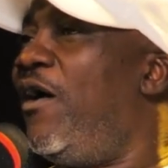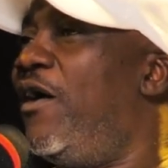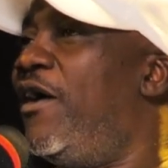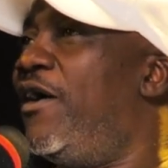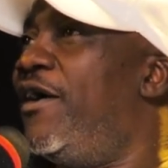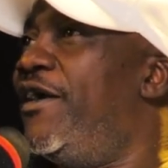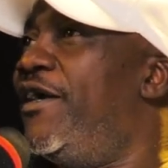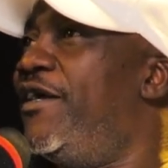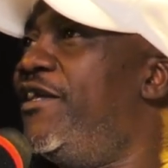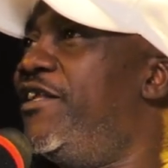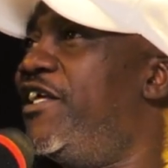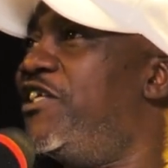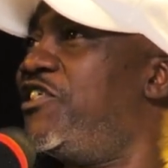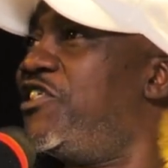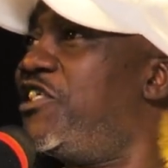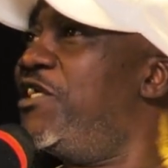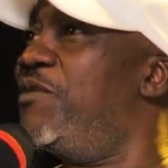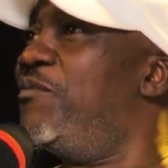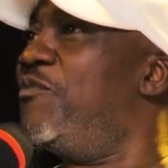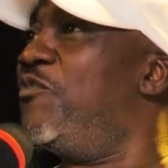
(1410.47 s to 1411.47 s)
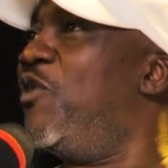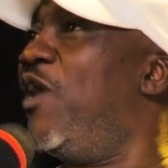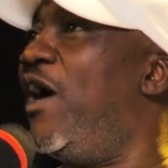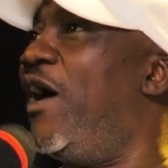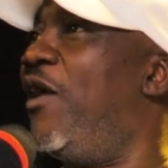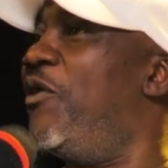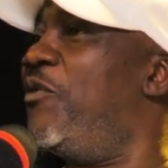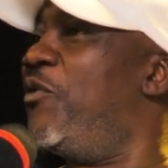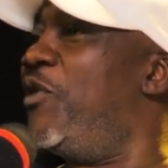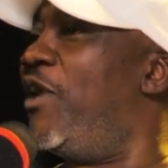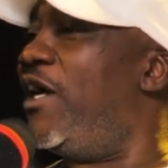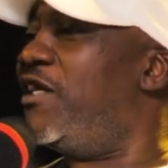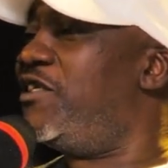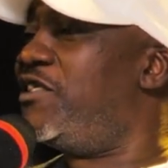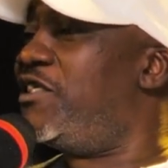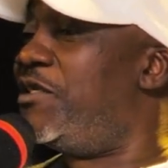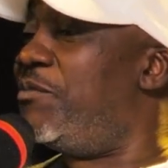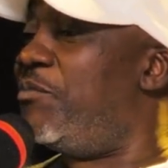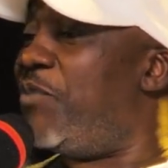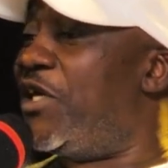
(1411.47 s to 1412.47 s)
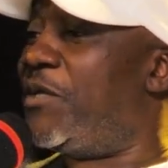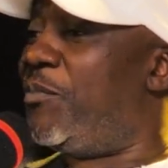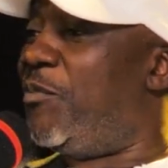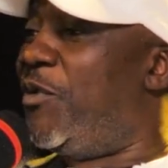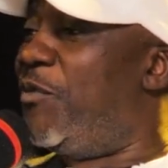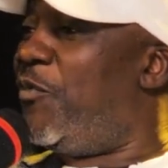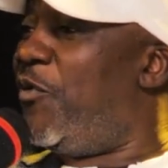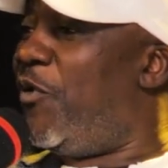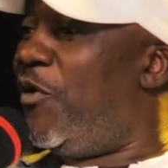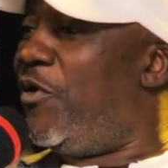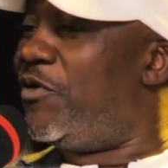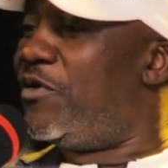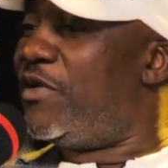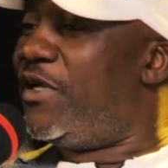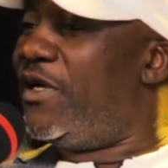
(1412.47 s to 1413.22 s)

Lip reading: in the team where we had the big people.